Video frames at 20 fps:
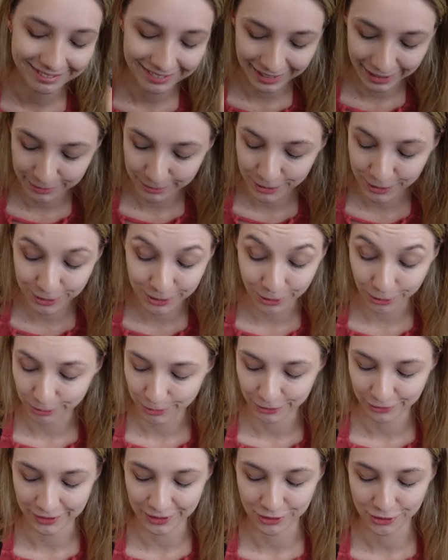I'm so
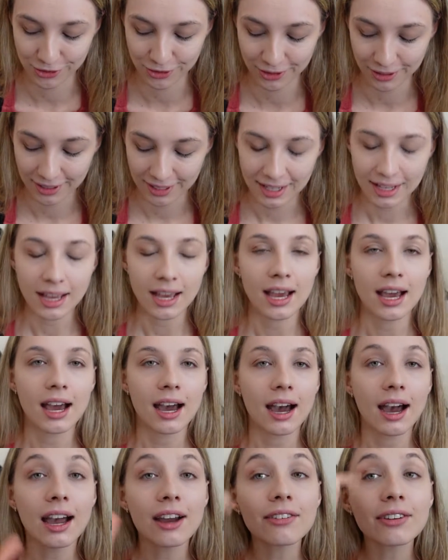professional.
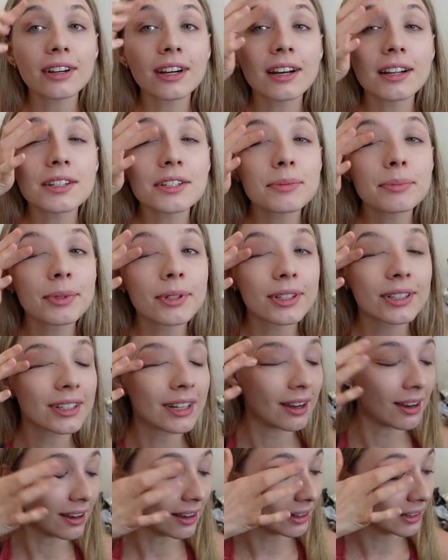I forgot to
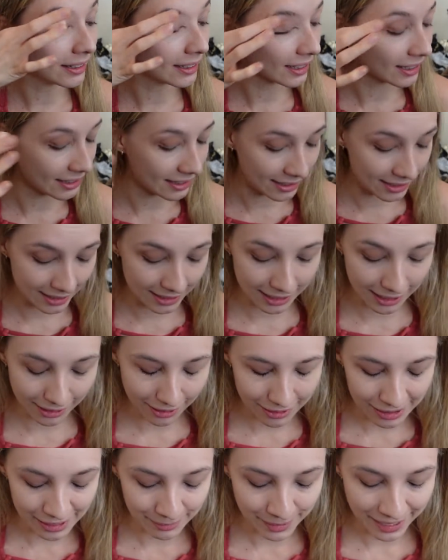put on concealer
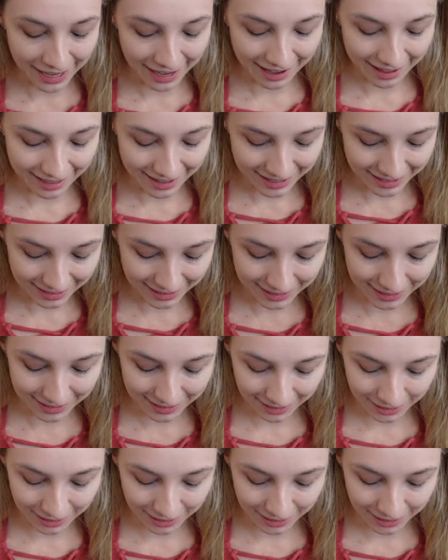on my eyelids.